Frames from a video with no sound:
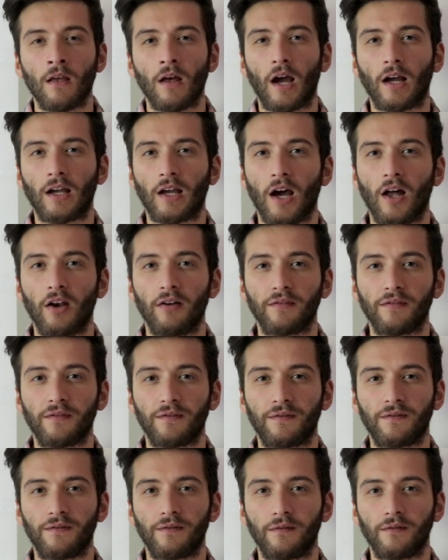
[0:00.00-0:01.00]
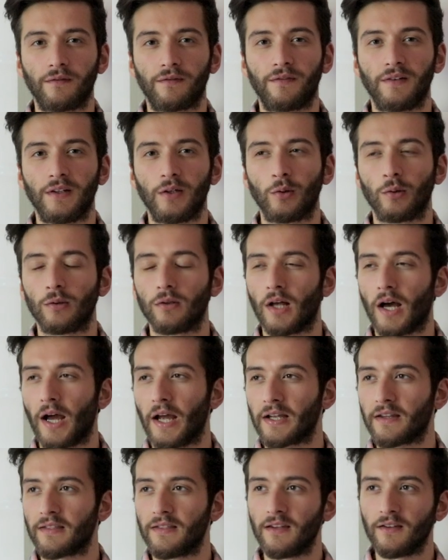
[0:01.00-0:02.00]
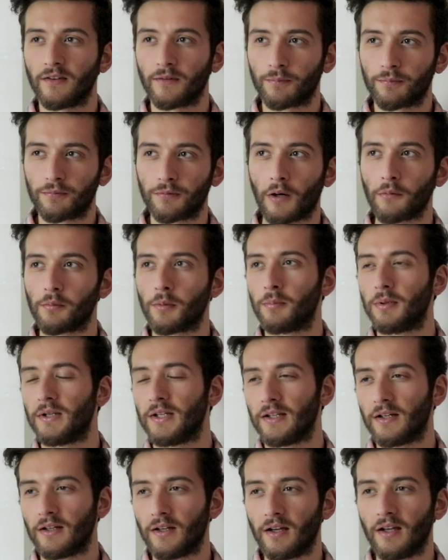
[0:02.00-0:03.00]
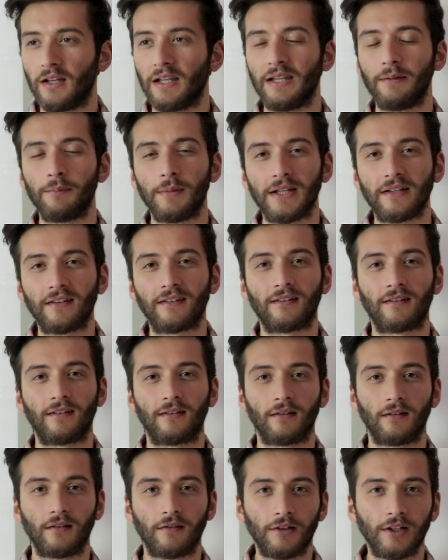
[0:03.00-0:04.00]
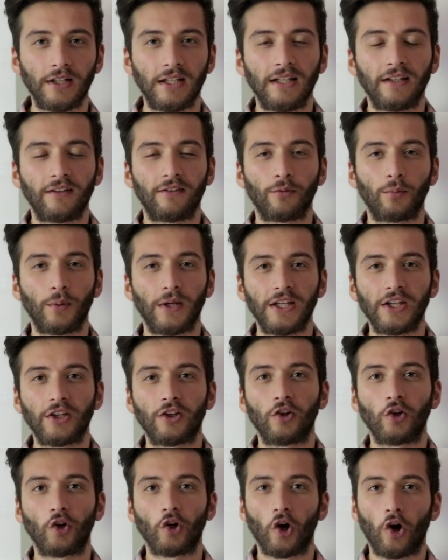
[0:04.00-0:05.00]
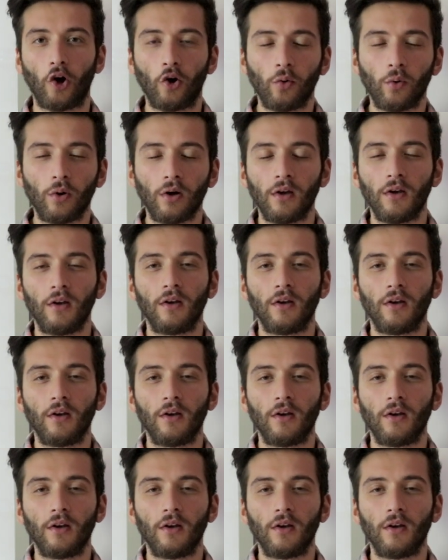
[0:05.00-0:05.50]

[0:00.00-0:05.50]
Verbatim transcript: I kind of feel like there's probably a, a limit really to where you can go